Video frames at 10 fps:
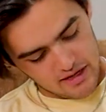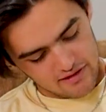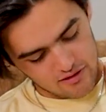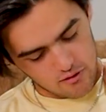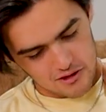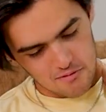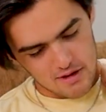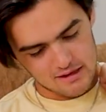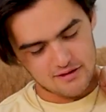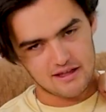me, the
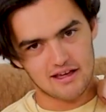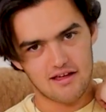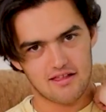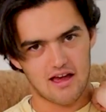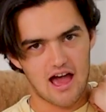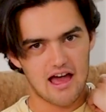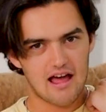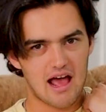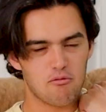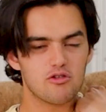main thing is,
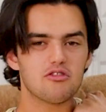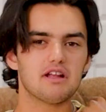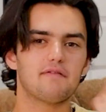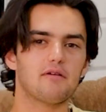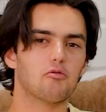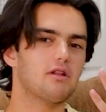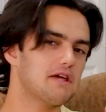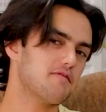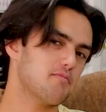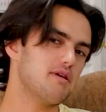I'm wondering if it will
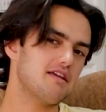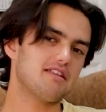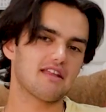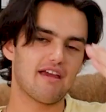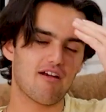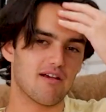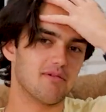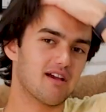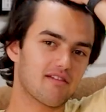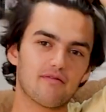even be scary,
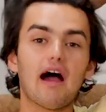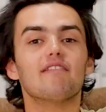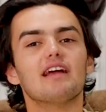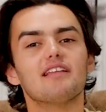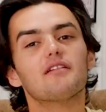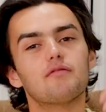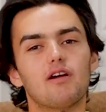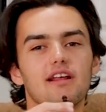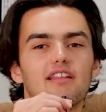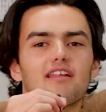because Five Nights at
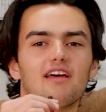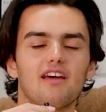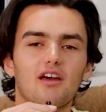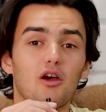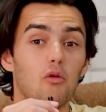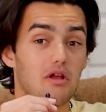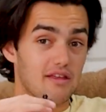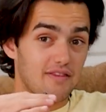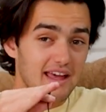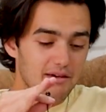Freddy's, when
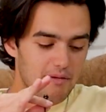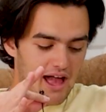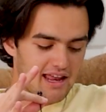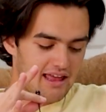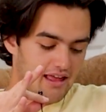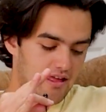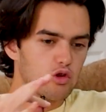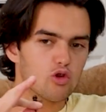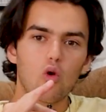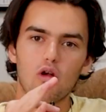you think about it,
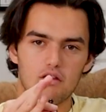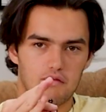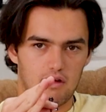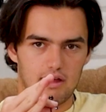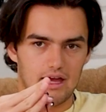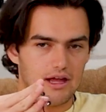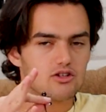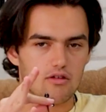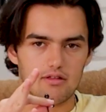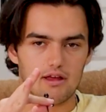the lore is very
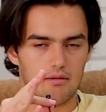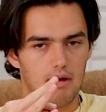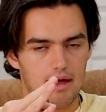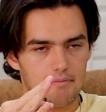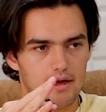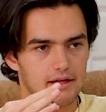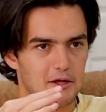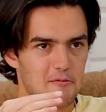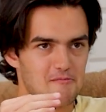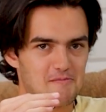interesting in my
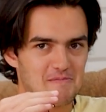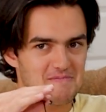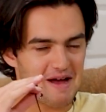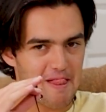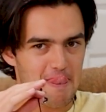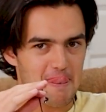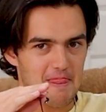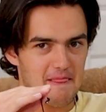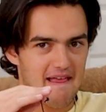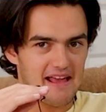opinion, but
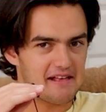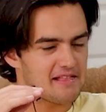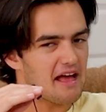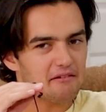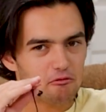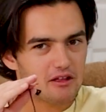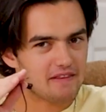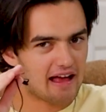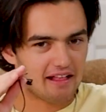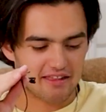it's not
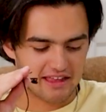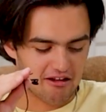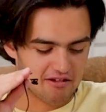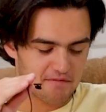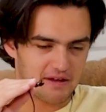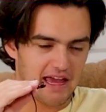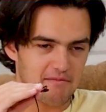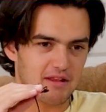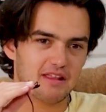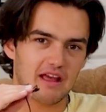really that scary of a
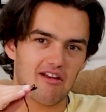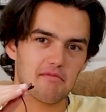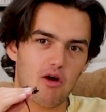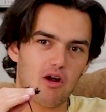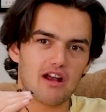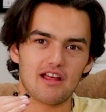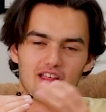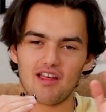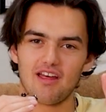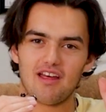game. The scary part
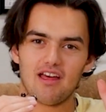is